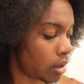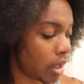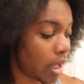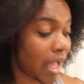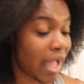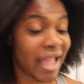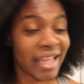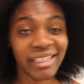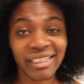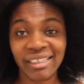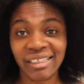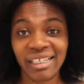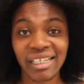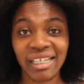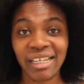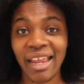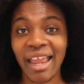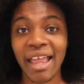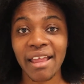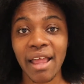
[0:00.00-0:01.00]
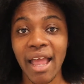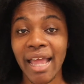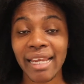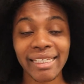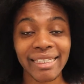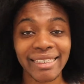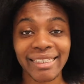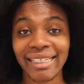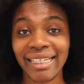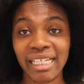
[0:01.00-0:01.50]
I
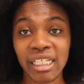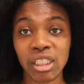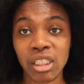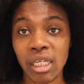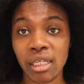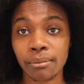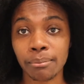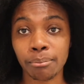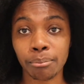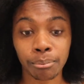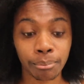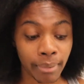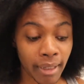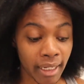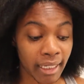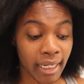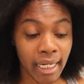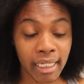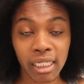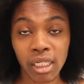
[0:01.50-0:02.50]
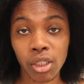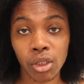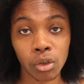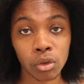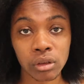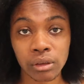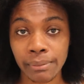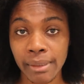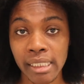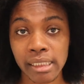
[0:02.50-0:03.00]
didn't need to pick any of
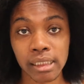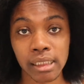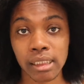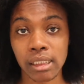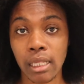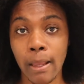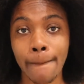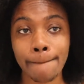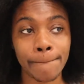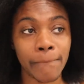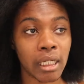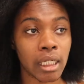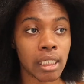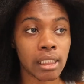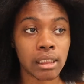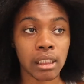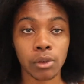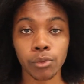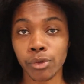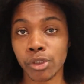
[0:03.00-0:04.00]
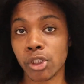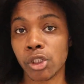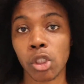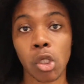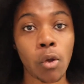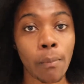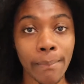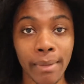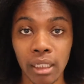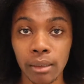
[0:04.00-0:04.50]
those pieces up because it was
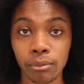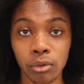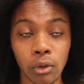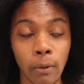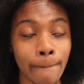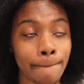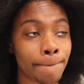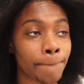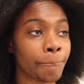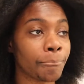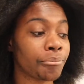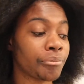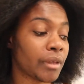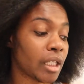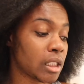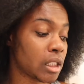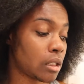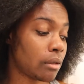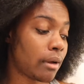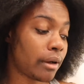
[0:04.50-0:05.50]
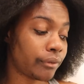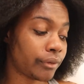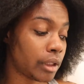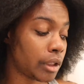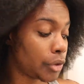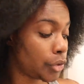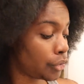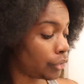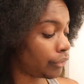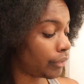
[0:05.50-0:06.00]
so minimal. So I
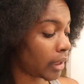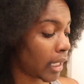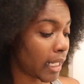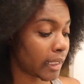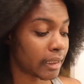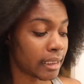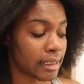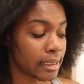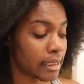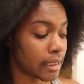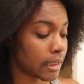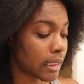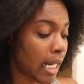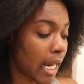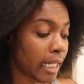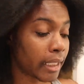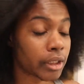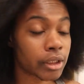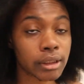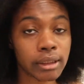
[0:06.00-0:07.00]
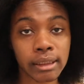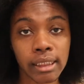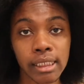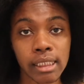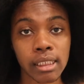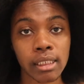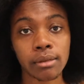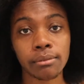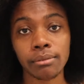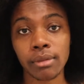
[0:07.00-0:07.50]
really do feel like this entire
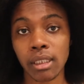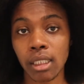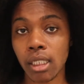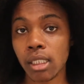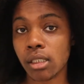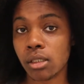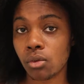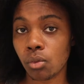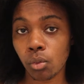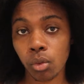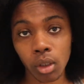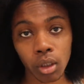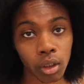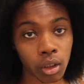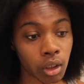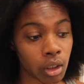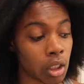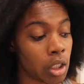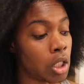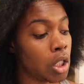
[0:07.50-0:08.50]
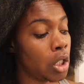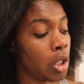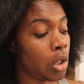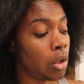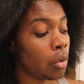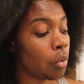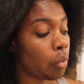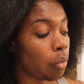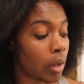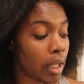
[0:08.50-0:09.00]
system does work
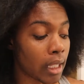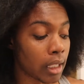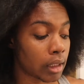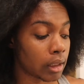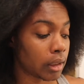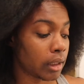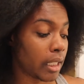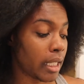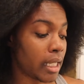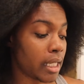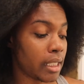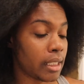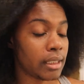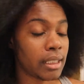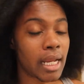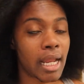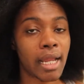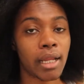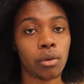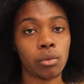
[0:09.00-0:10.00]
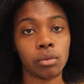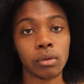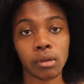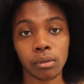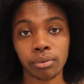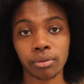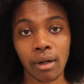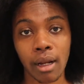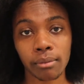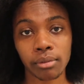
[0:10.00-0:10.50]
well, and I will
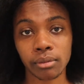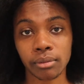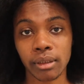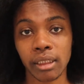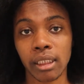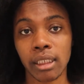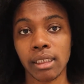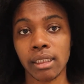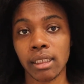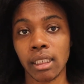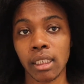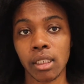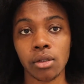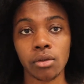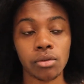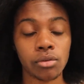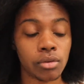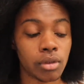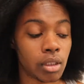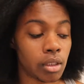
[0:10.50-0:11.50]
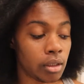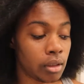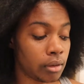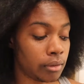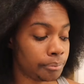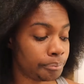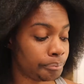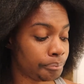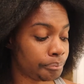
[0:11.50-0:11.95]
probably continue to